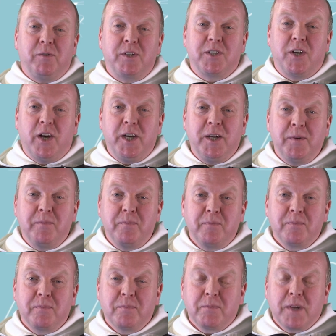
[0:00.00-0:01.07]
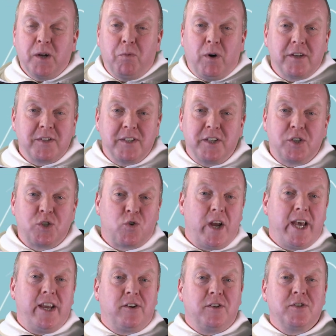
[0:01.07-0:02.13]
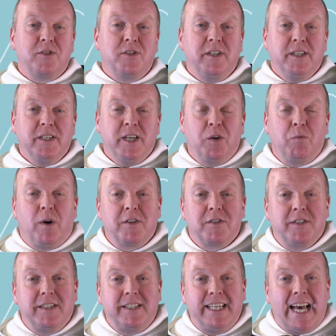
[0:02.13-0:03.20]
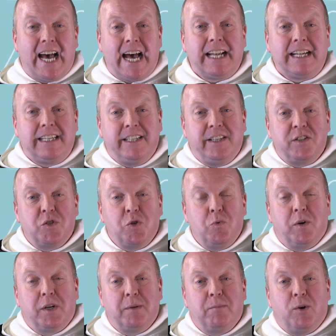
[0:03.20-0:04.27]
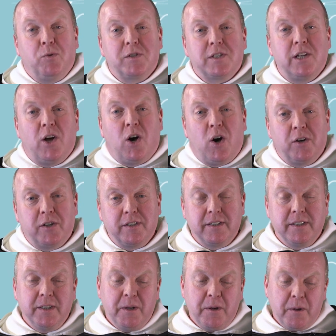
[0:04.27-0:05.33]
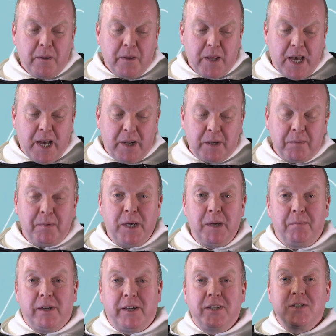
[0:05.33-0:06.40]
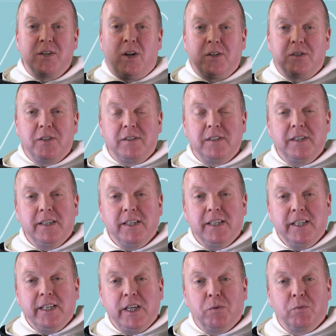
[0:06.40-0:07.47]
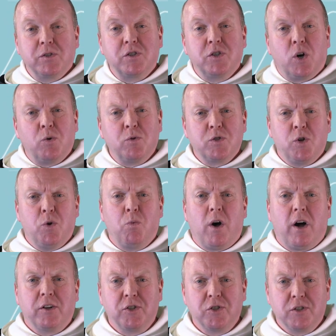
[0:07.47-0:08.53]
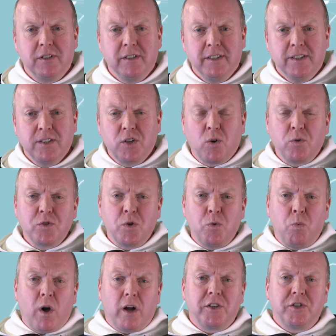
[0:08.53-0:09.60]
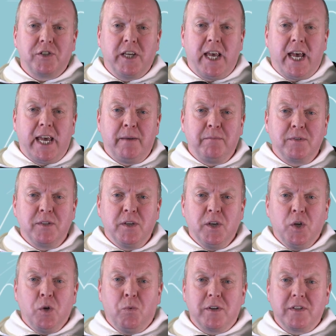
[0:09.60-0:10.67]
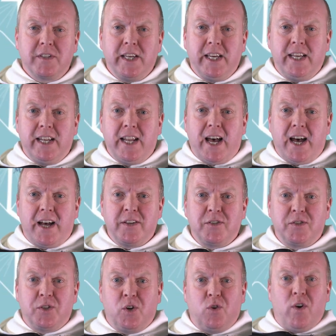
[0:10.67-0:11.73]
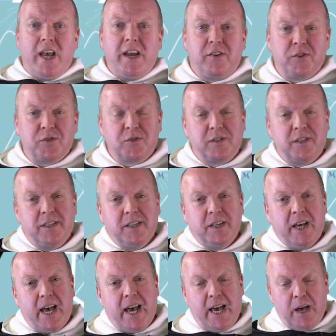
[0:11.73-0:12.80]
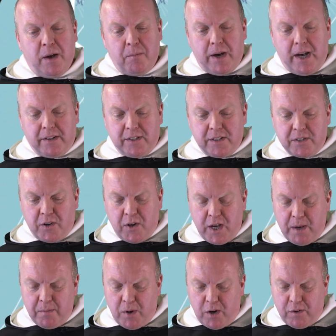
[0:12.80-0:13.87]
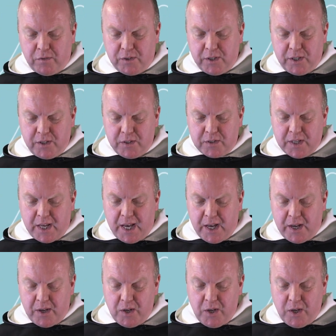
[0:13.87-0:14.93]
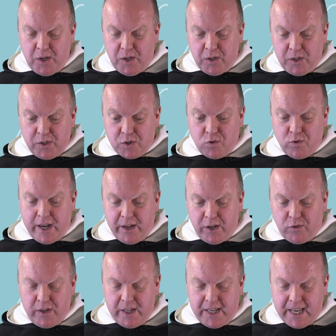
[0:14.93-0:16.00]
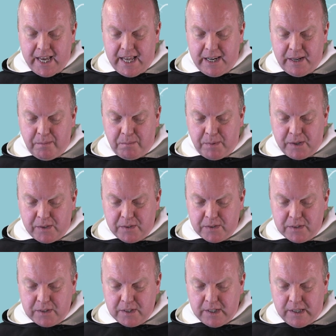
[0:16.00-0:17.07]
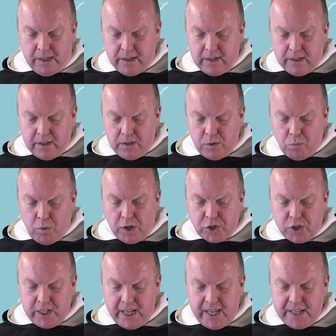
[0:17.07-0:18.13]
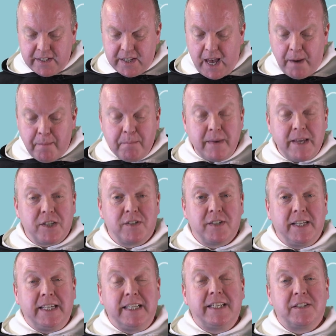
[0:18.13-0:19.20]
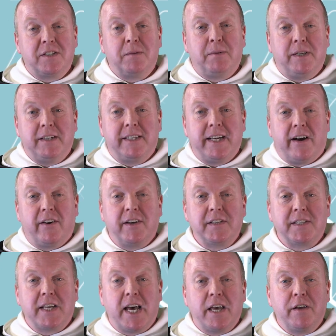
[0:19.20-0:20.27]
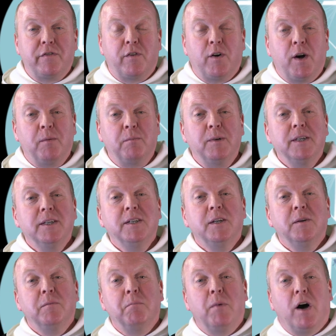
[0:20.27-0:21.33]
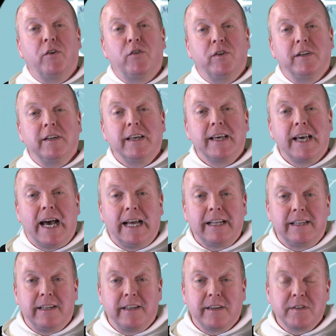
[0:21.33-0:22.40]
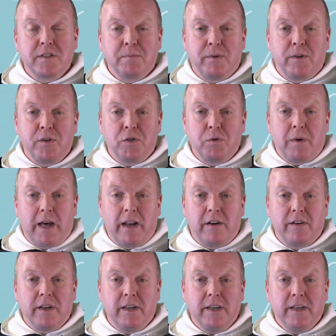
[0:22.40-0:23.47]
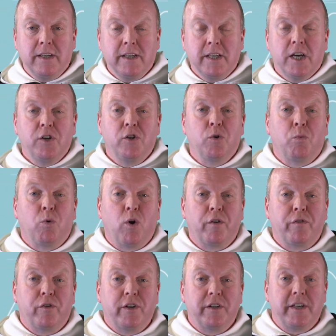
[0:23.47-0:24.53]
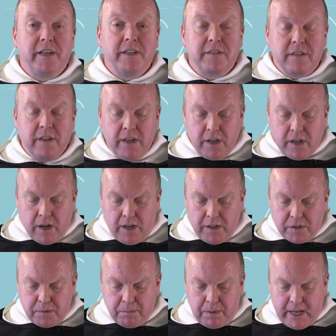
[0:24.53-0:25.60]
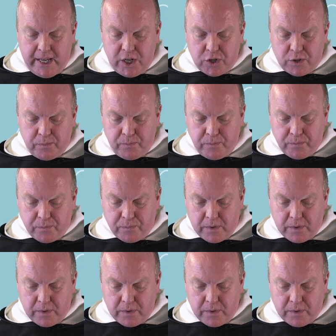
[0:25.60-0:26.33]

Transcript: outside, it wasn't the trainers, it wasn't the athletes who were the most lauded, uh, the people exalted. It was those who watched. Those who watched the games were seen as the greatest um, at the time of these, uh, these great Greek Olympics. Watching is a missing discipline, dare I say, from modern Catholic spirituality. Another word for it is contemplation.